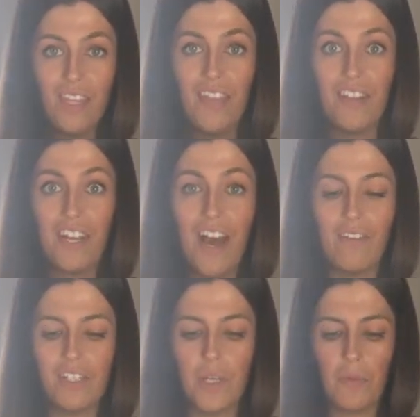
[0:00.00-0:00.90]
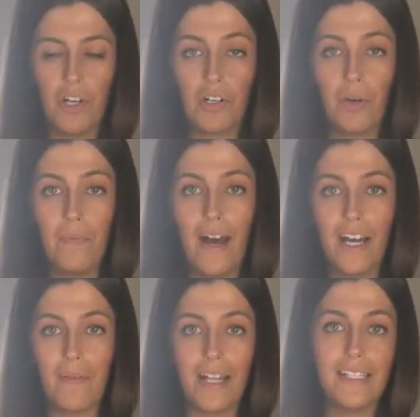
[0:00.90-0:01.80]
And there you have it. So I'm going to come
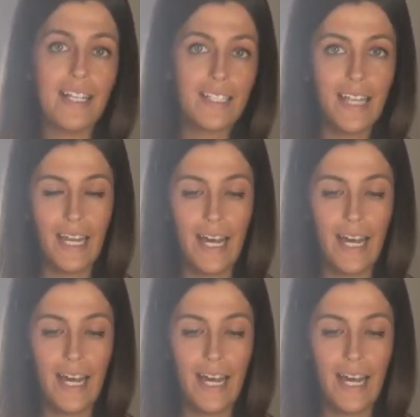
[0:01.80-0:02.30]
back about 6 to 8